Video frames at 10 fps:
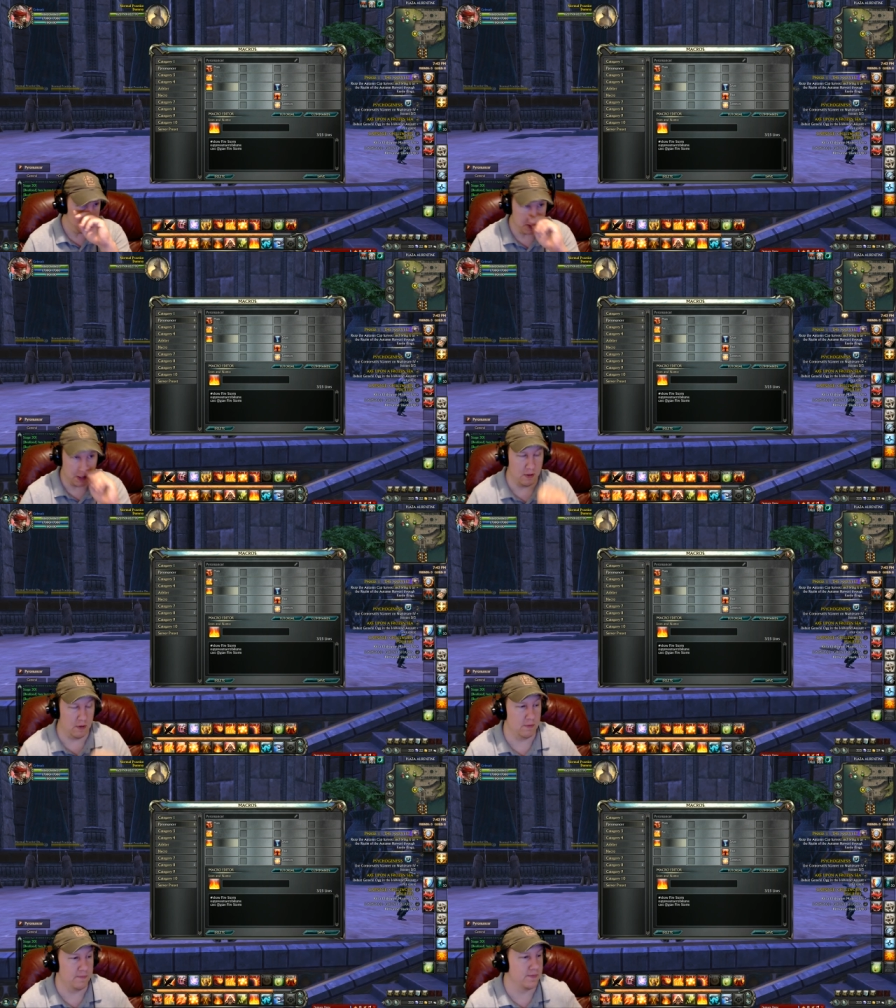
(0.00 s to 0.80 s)

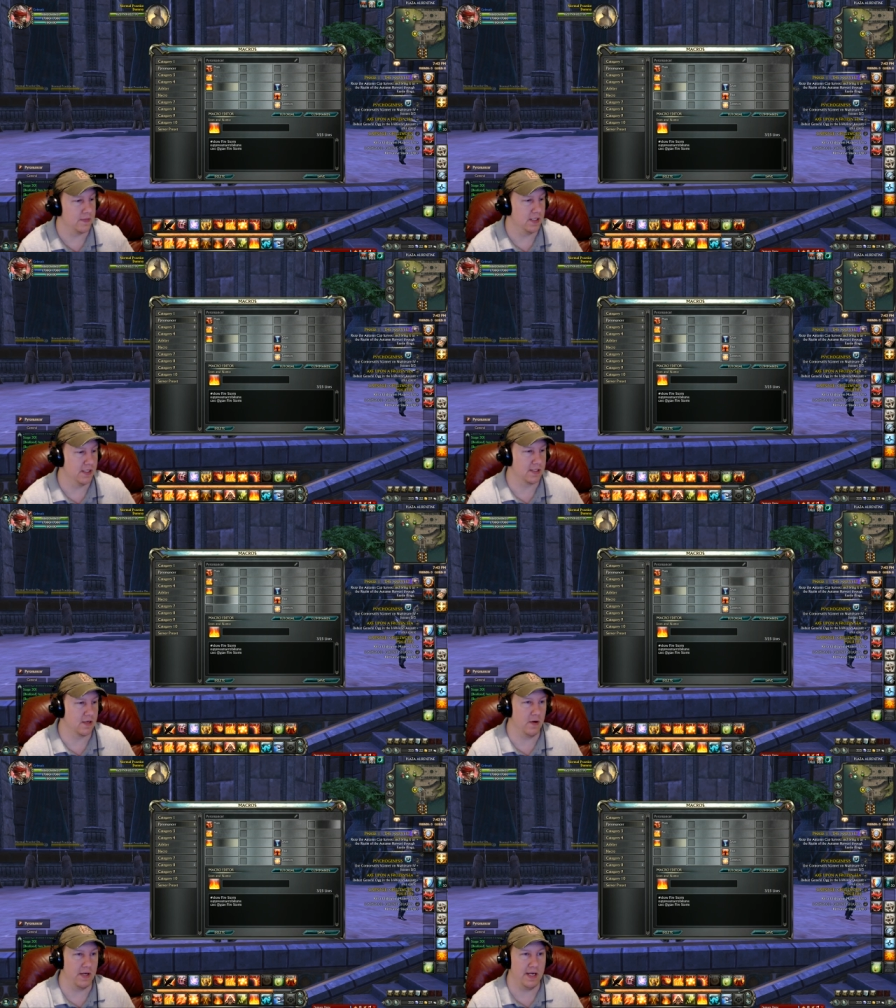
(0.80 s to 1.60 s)
So let's
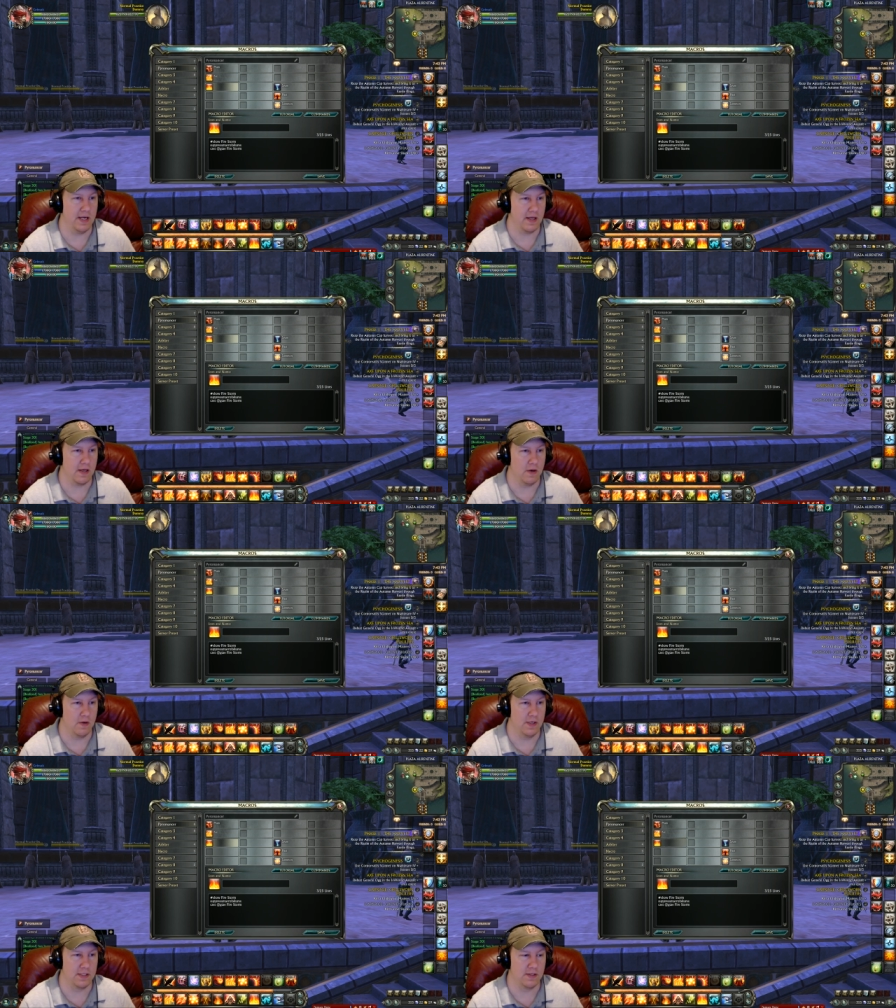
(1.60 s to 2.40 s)
go ahead and
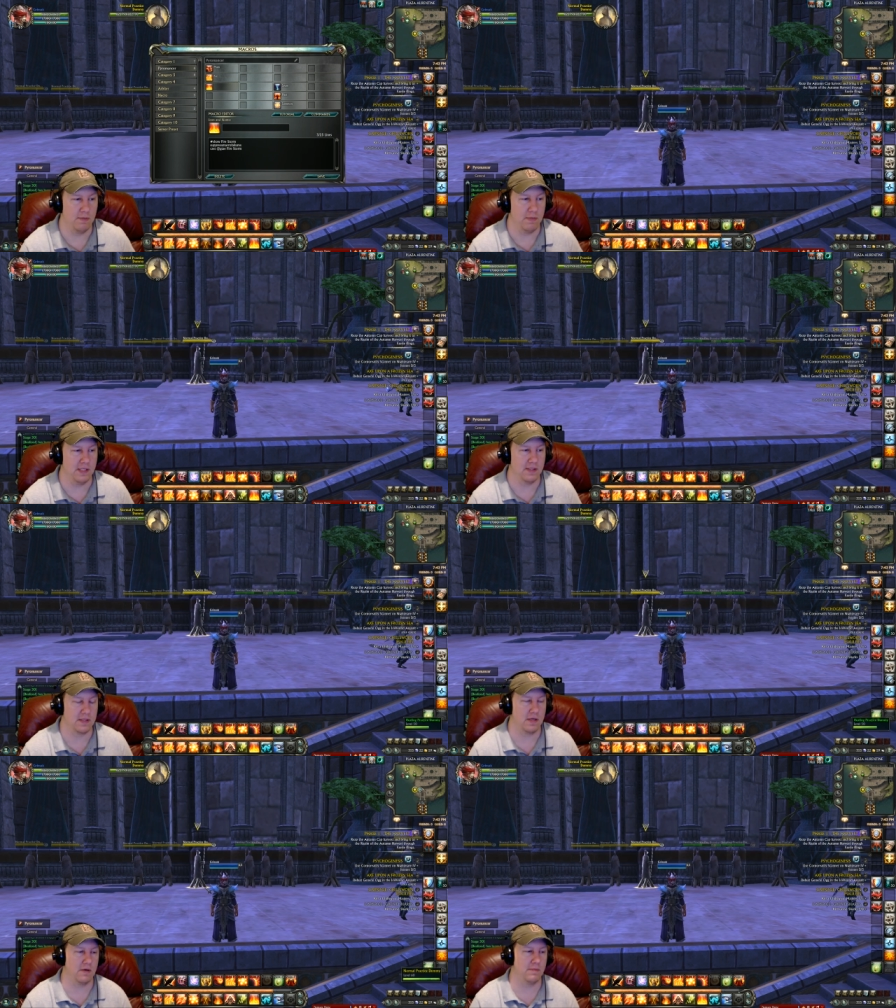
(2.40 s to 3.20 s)
go into the
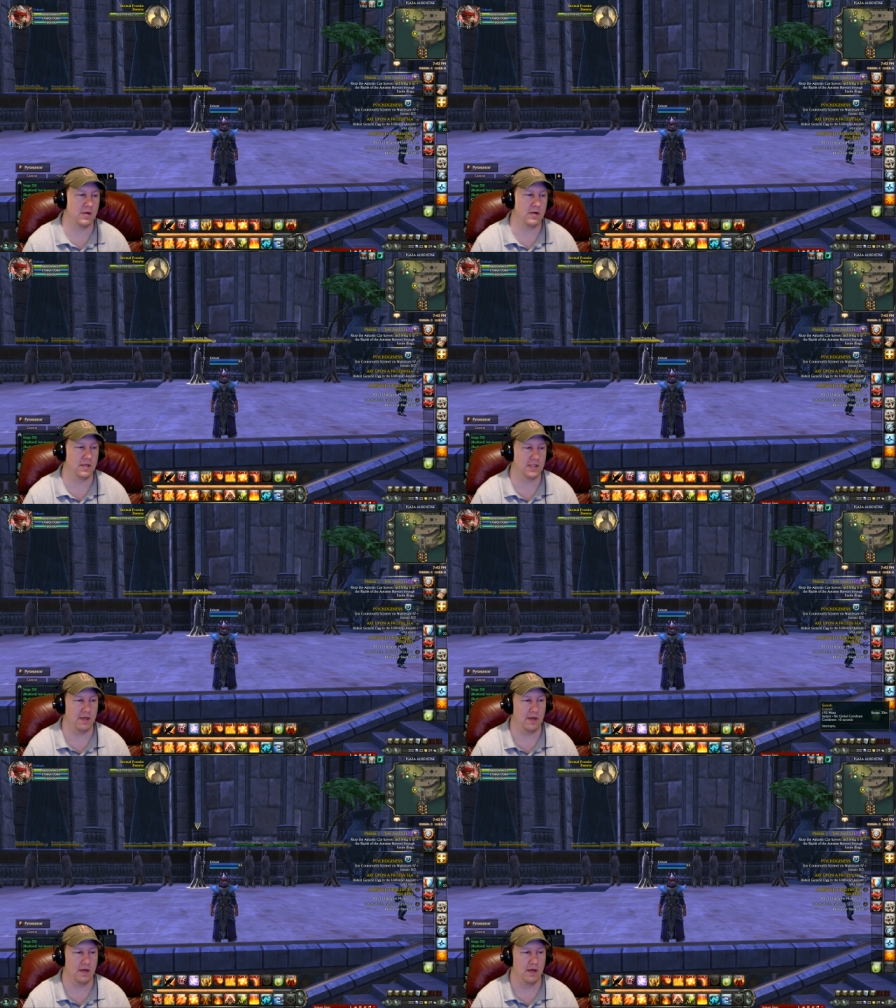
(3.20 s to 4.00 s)
buttons on our bars
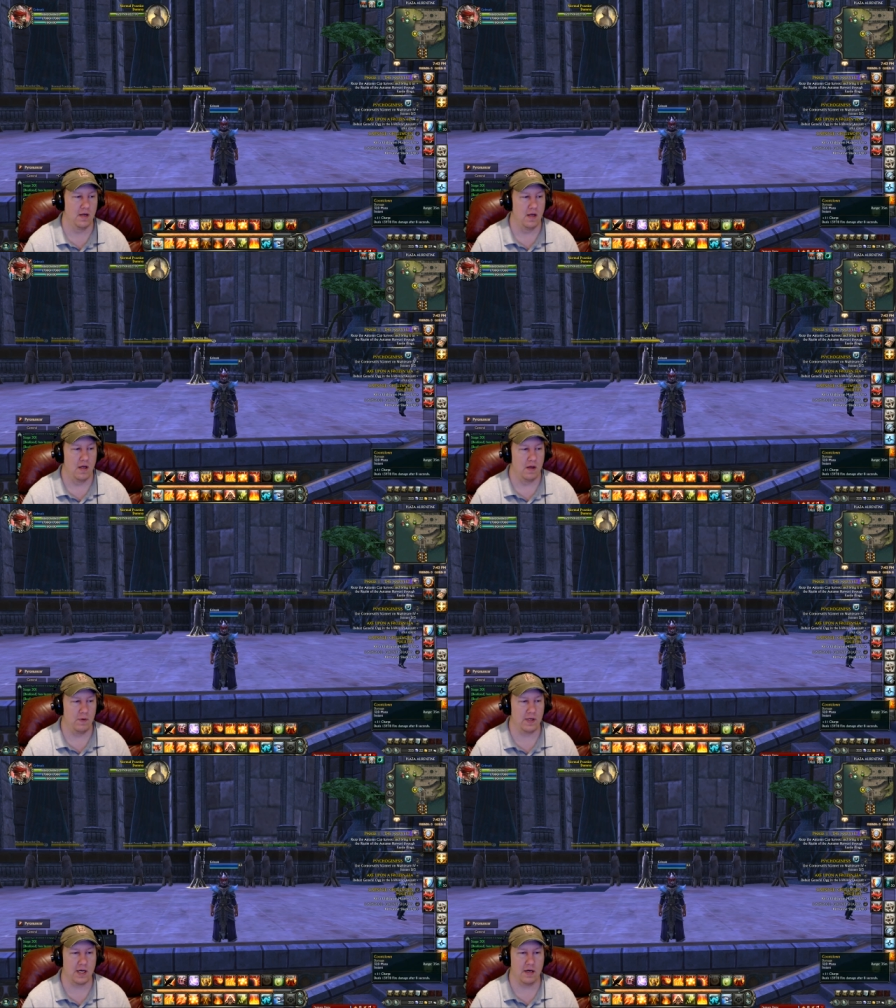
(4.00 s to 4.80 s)
here.
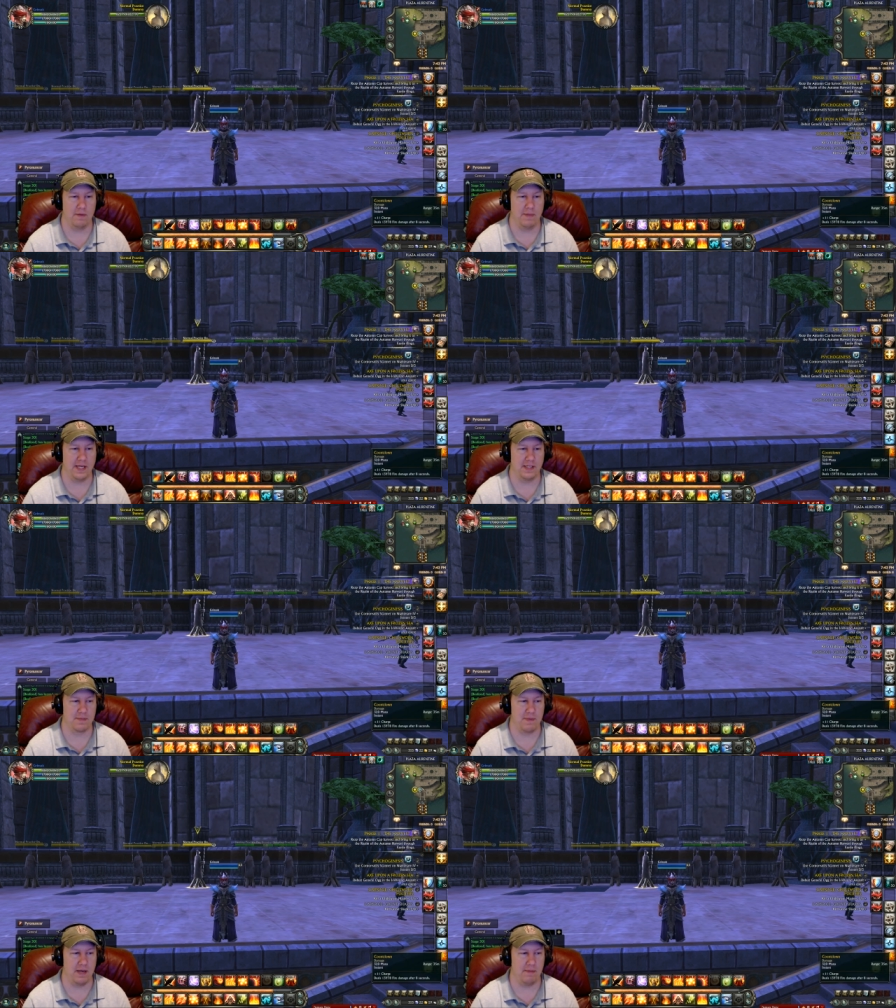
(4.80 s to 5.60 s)
We got our main
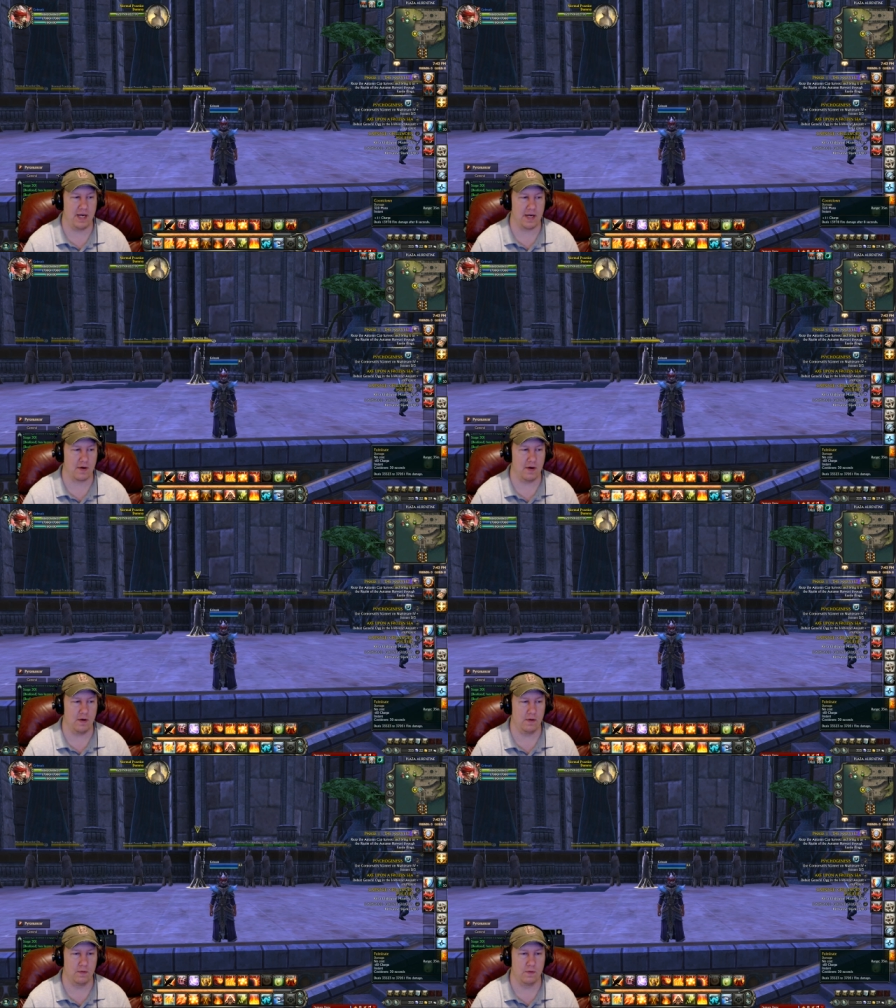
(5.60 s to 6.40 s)
spam
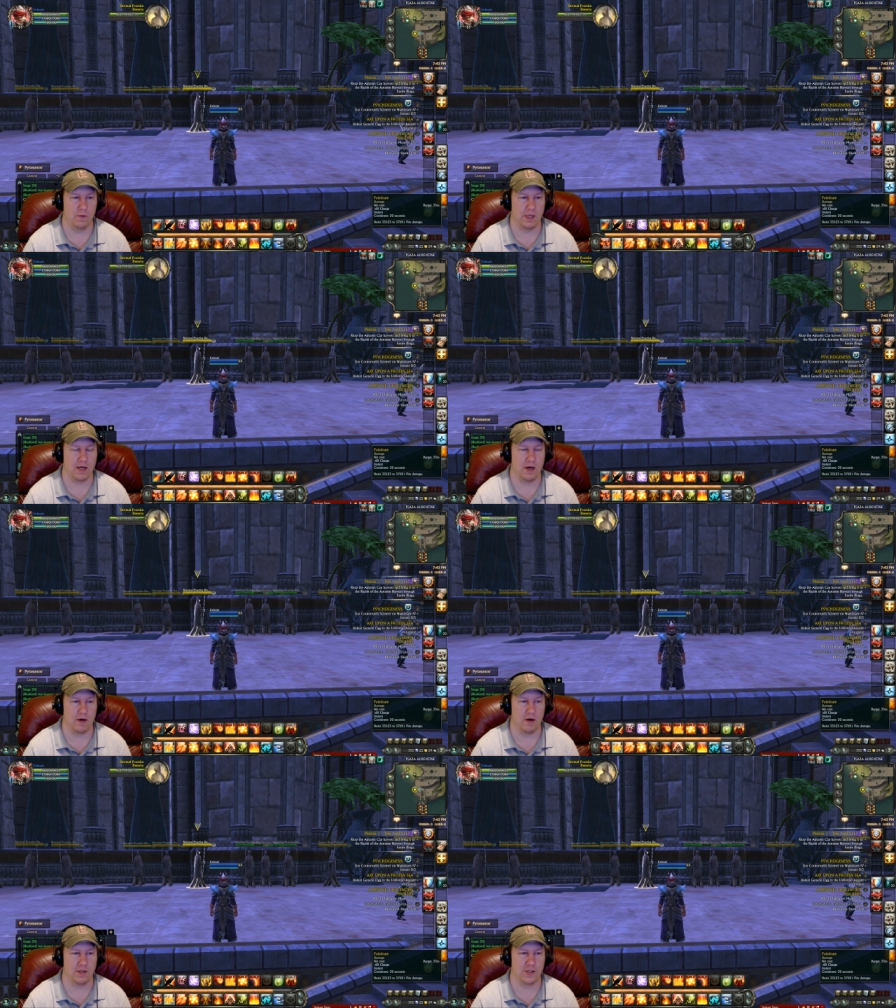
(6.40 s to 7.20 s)
macro, we
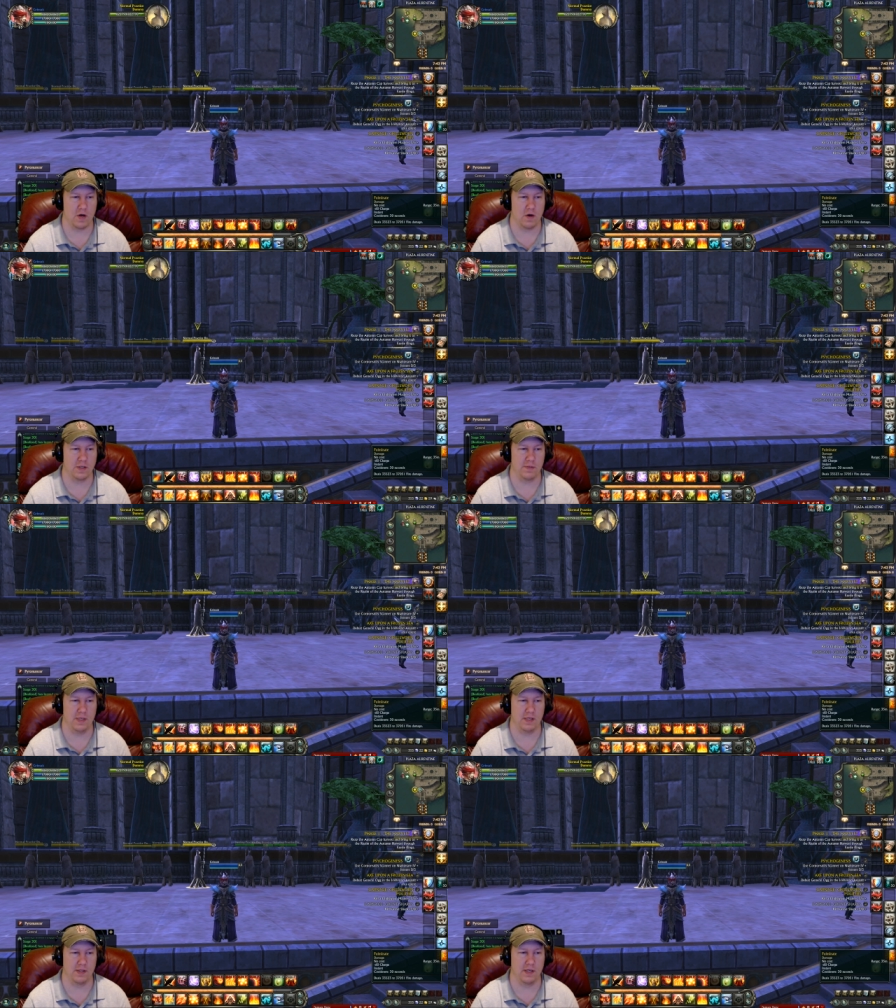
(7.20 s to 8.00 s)
got our charge
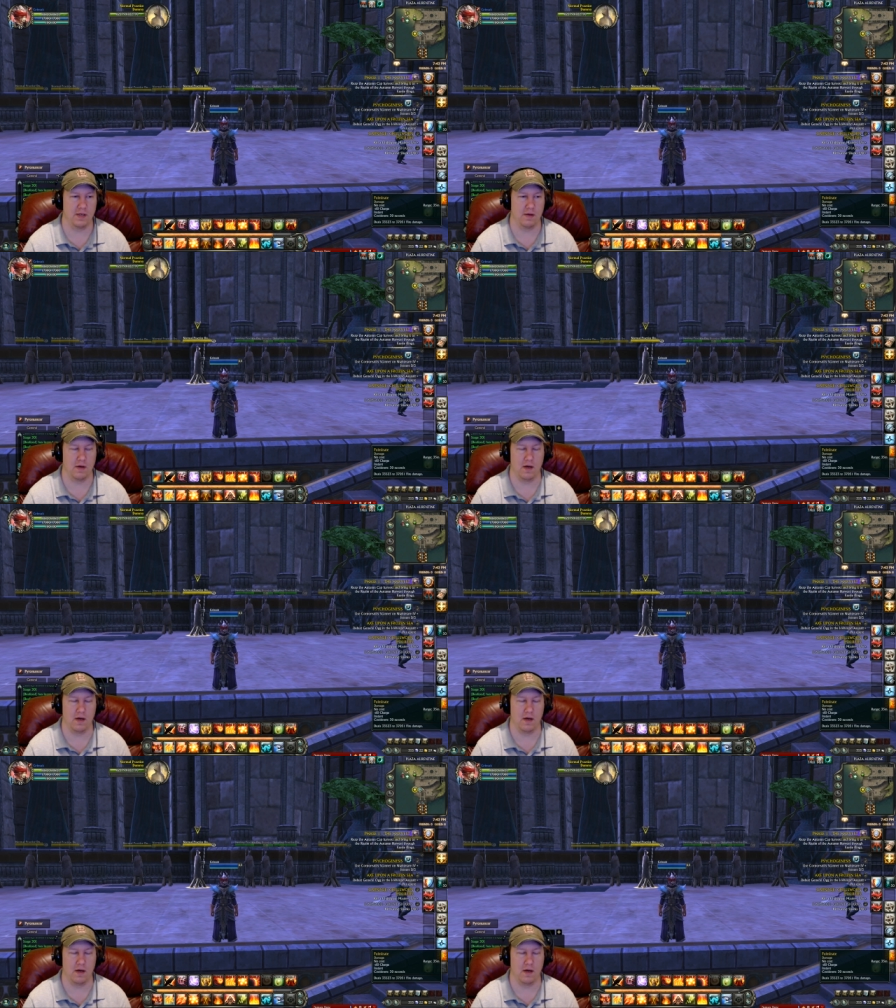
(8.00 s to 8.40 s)
building